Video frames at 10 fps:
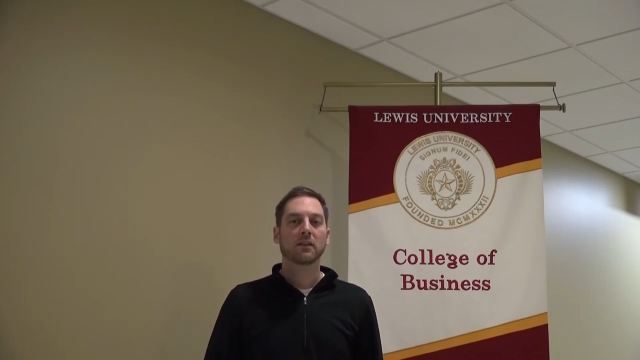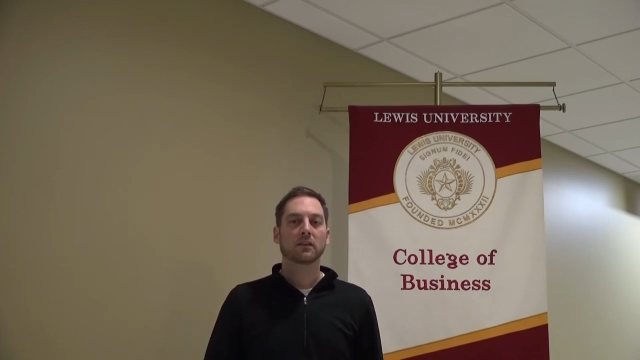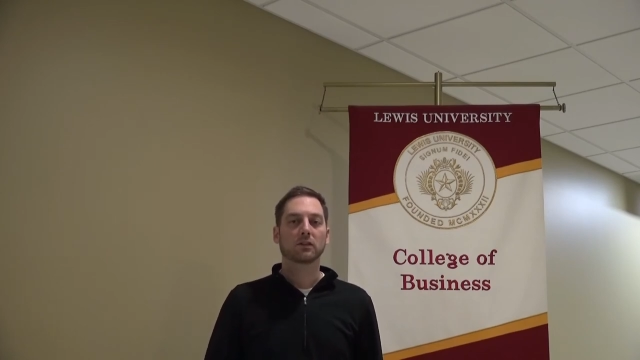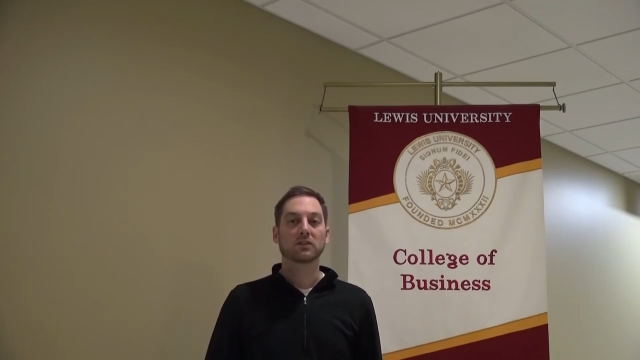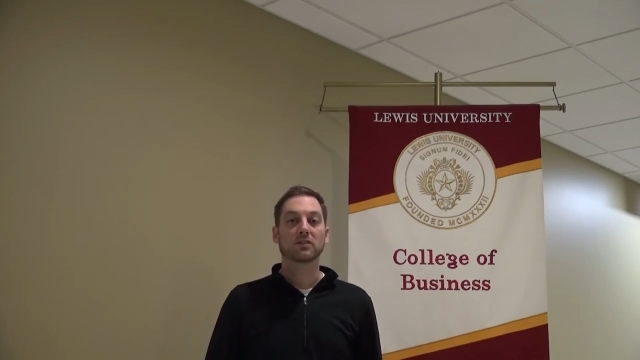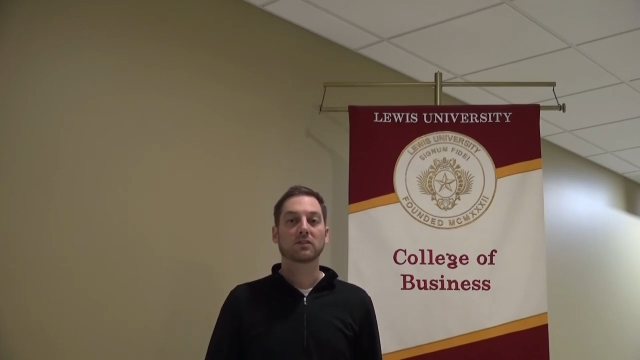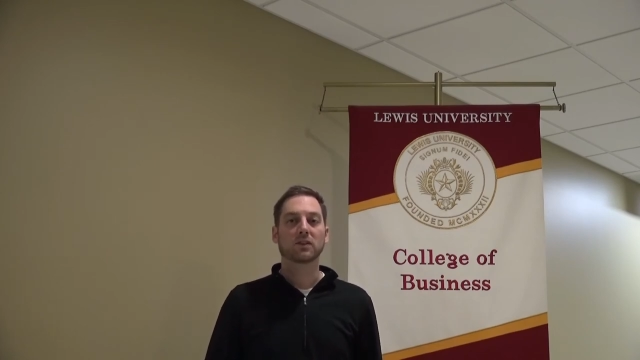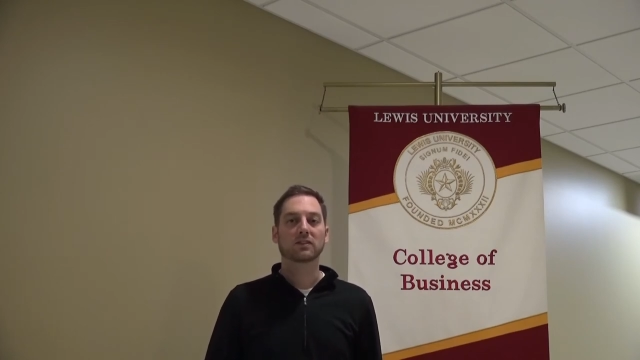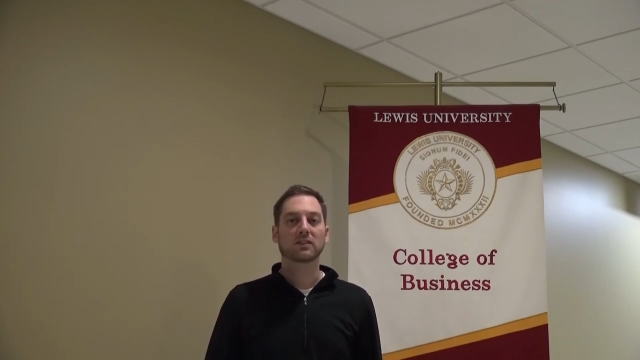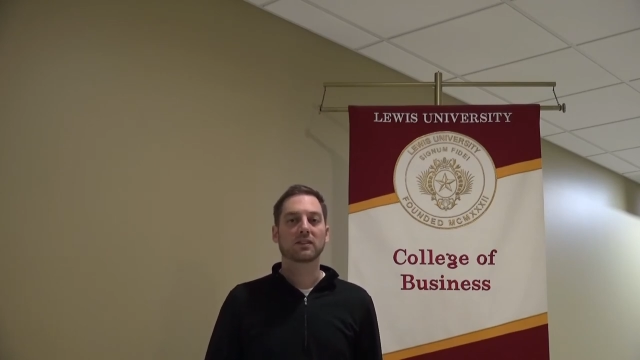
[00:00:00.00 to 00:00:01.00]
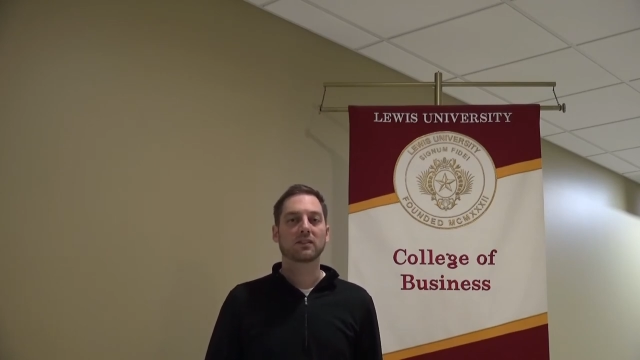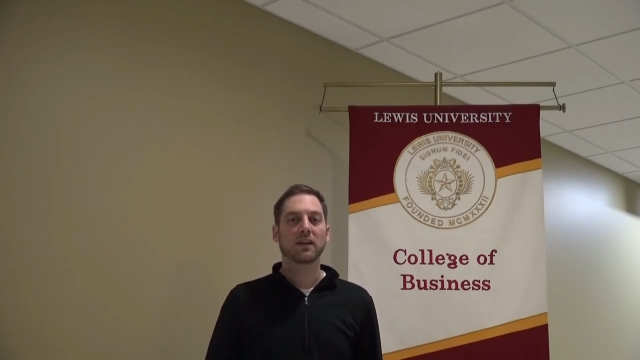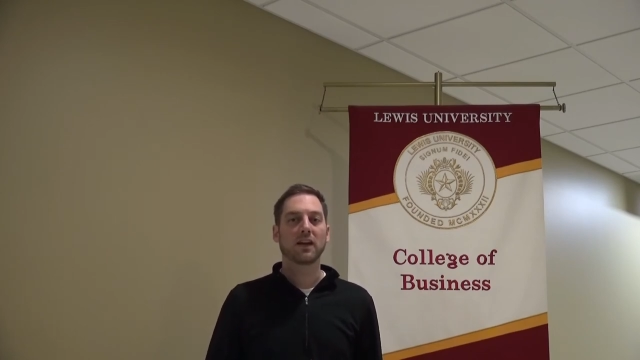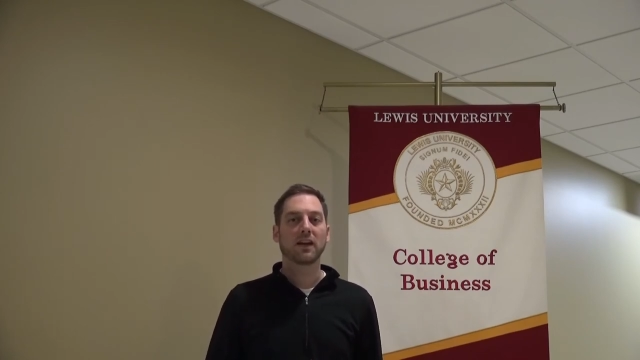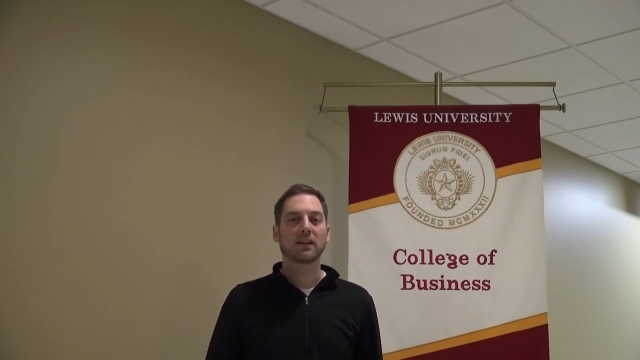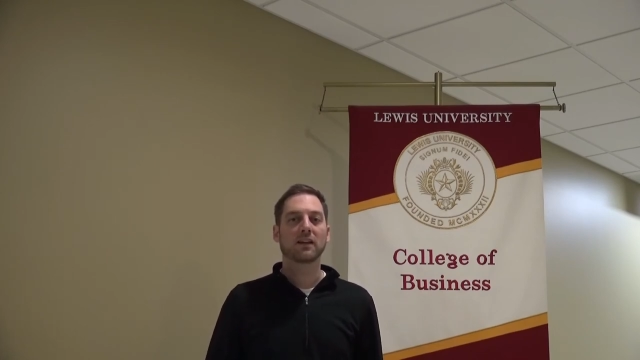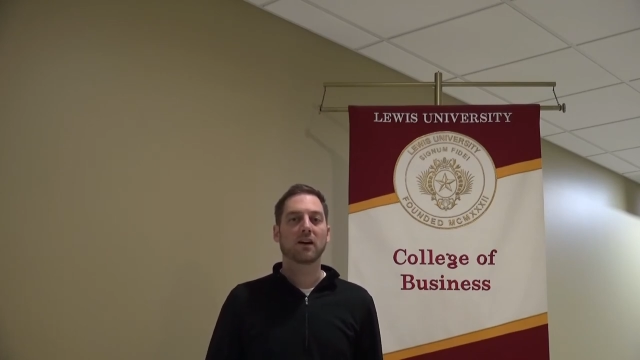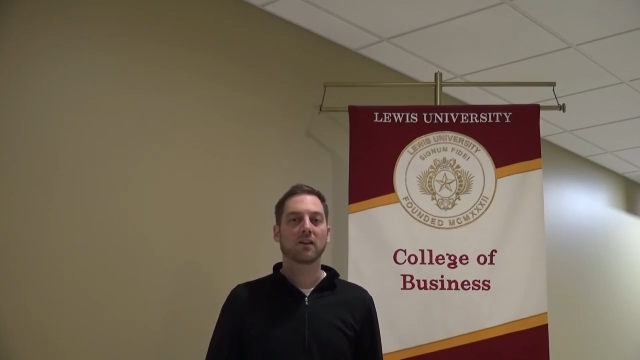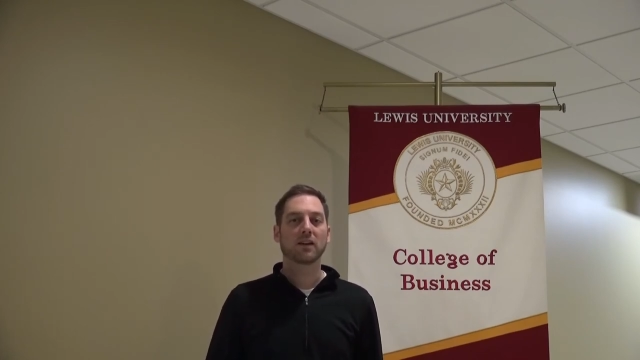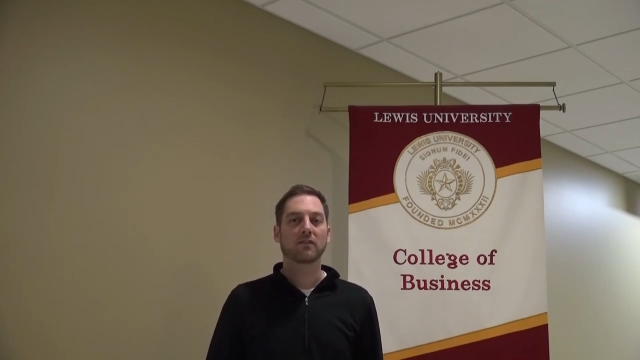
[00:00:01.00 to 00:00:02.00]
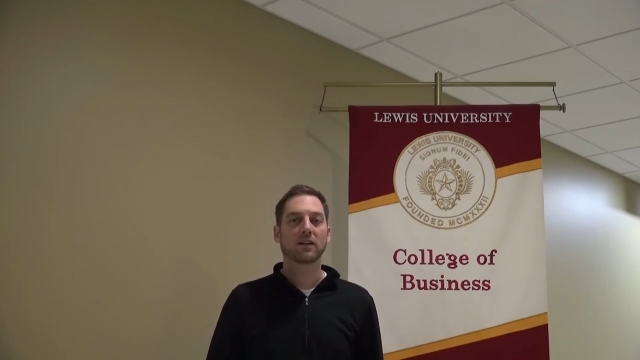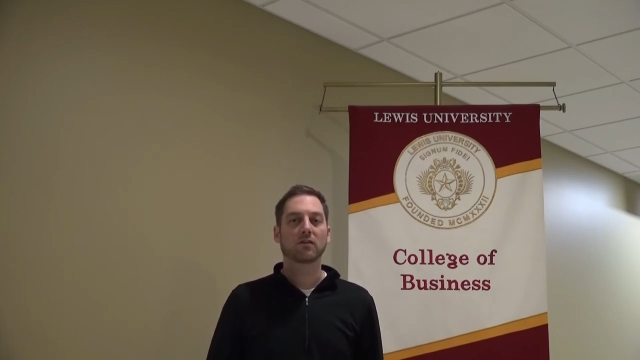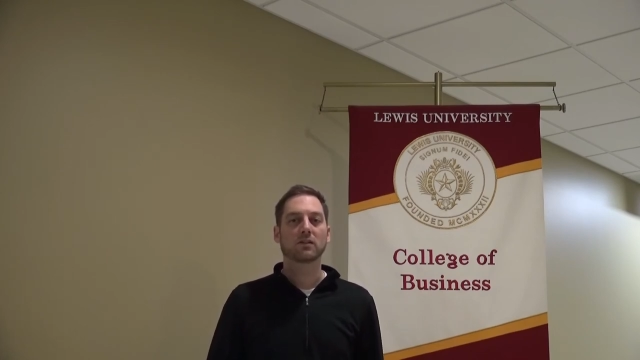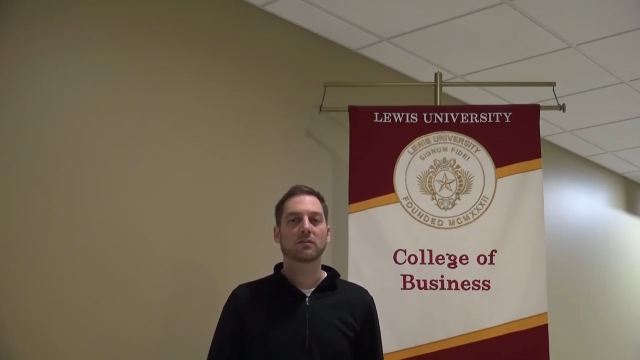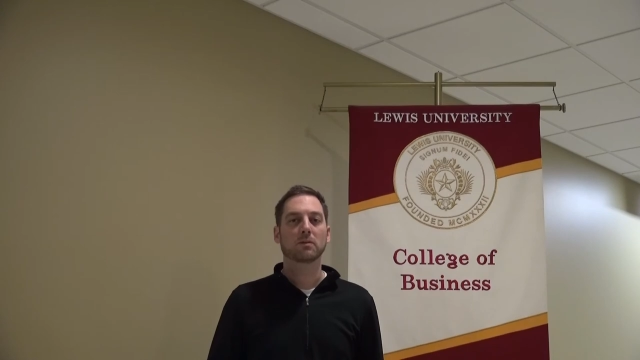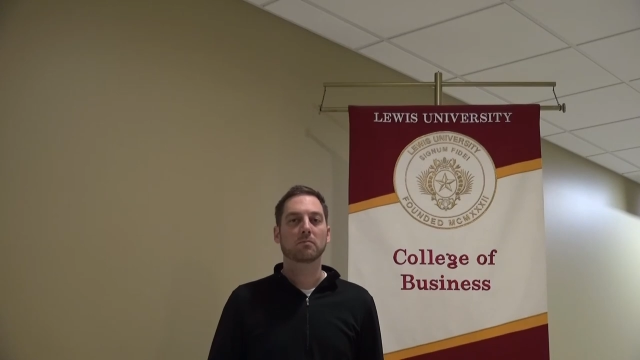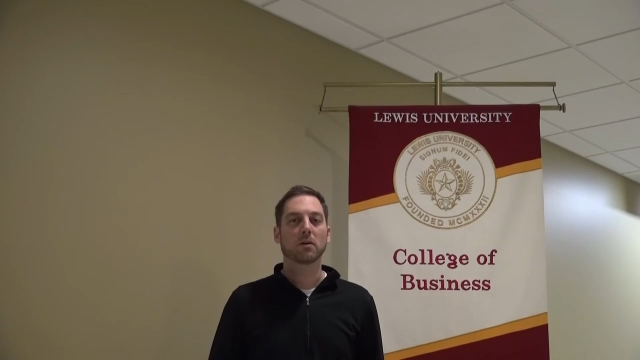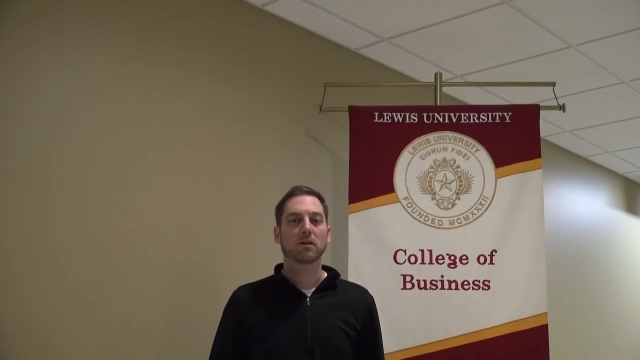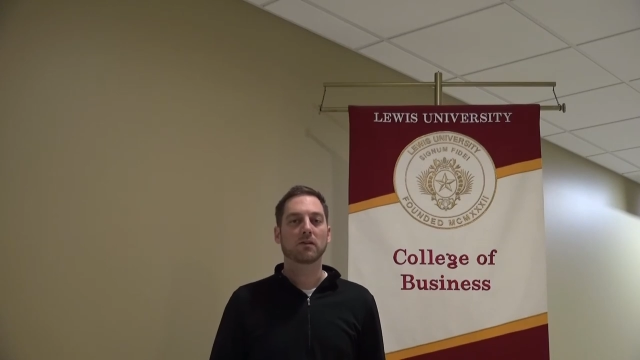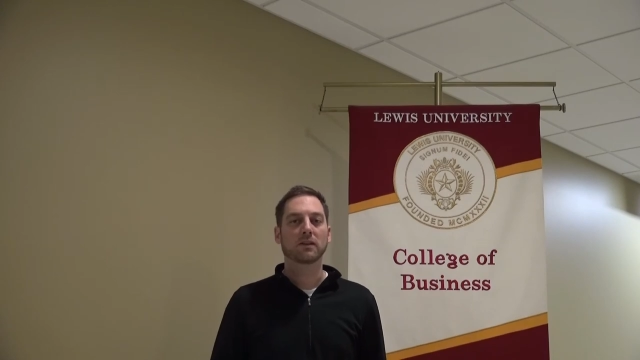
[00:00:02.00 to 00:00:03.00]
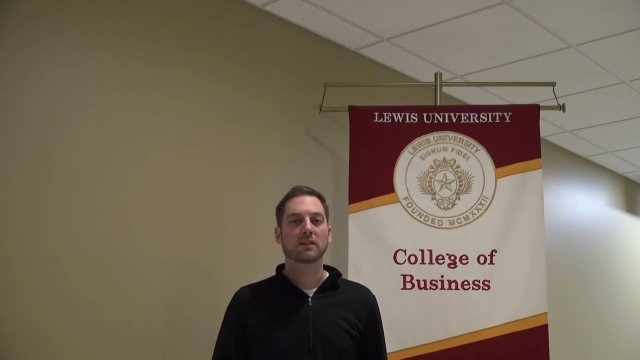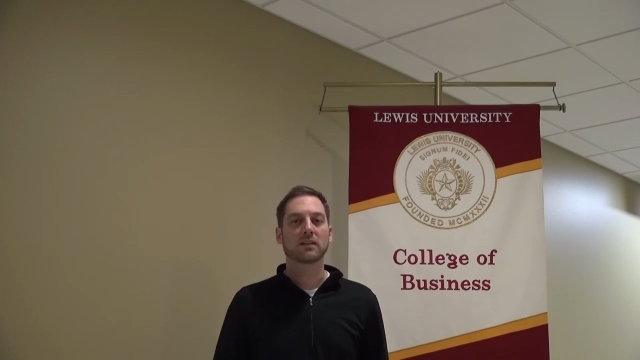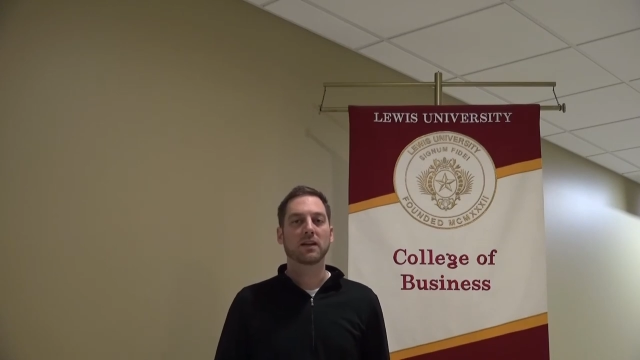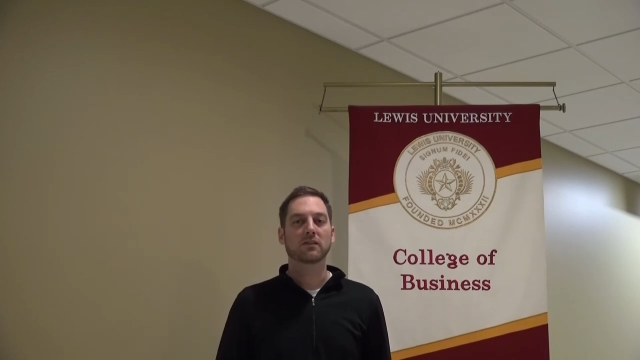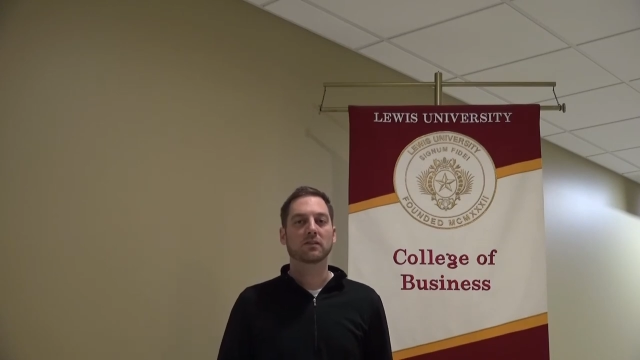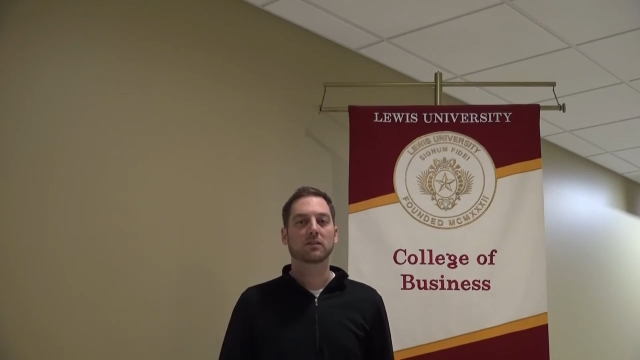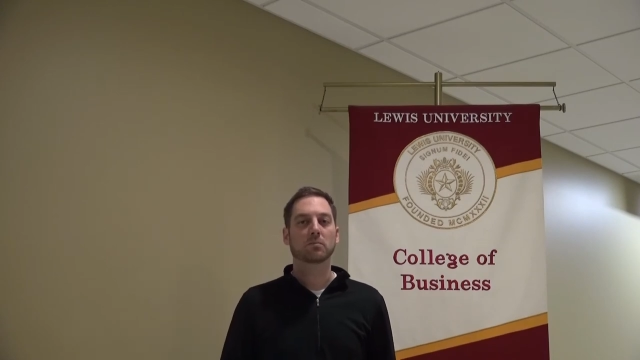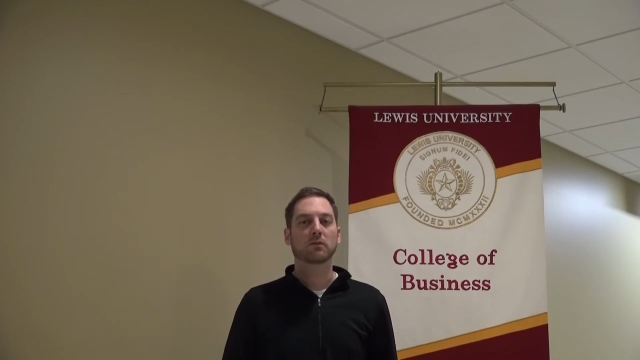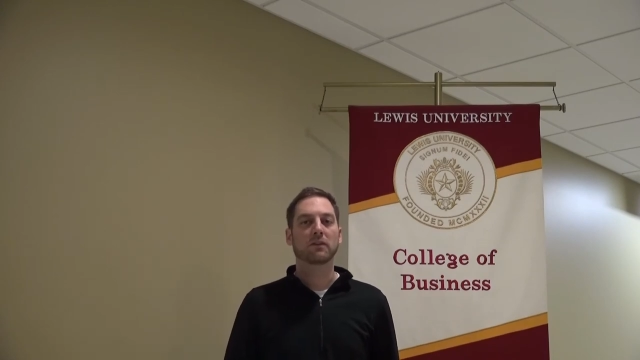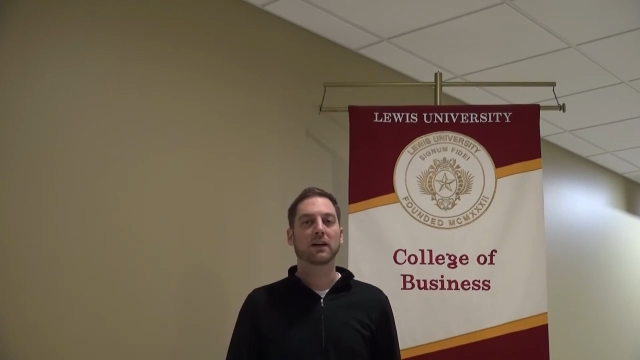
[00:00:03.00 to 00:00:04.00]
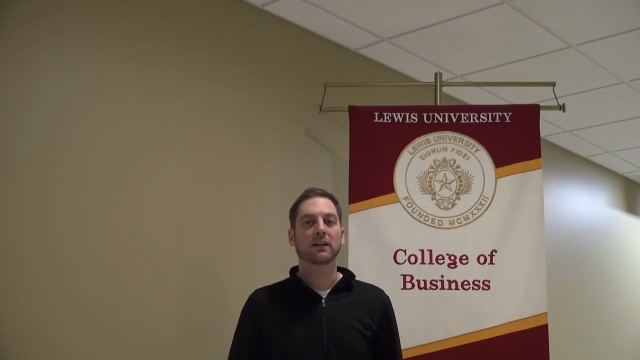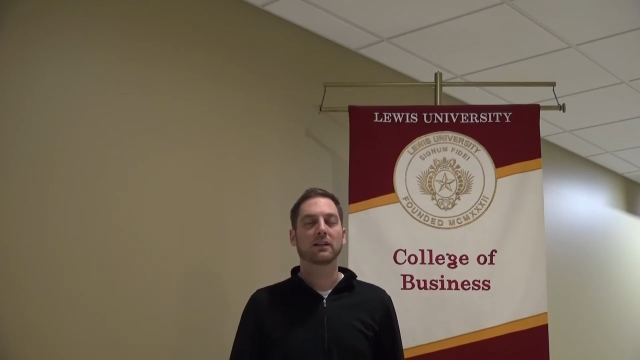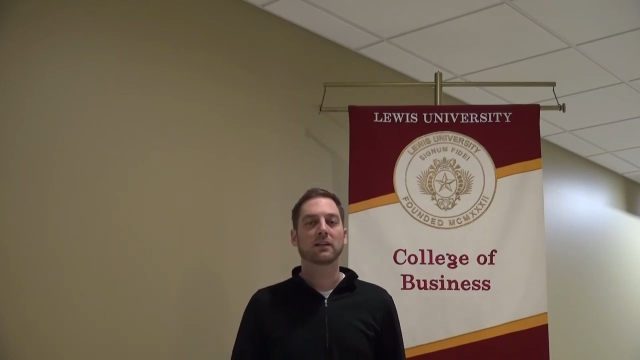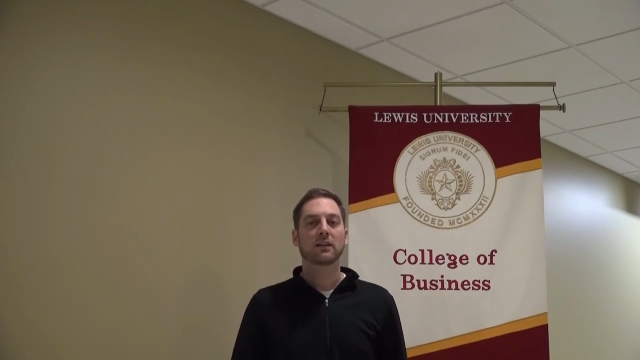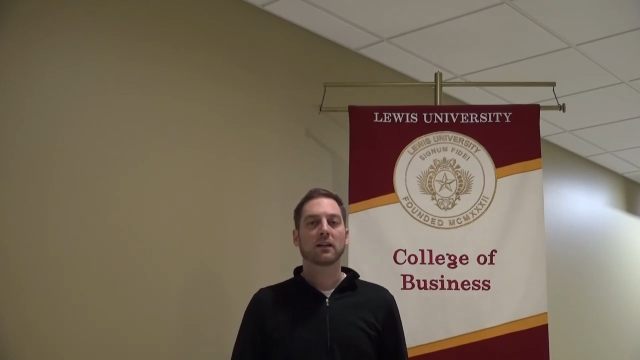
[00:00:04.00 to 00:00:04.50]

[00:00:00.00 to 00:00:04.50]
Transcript: Lewis University and Haven Outreach have been partnering together to provide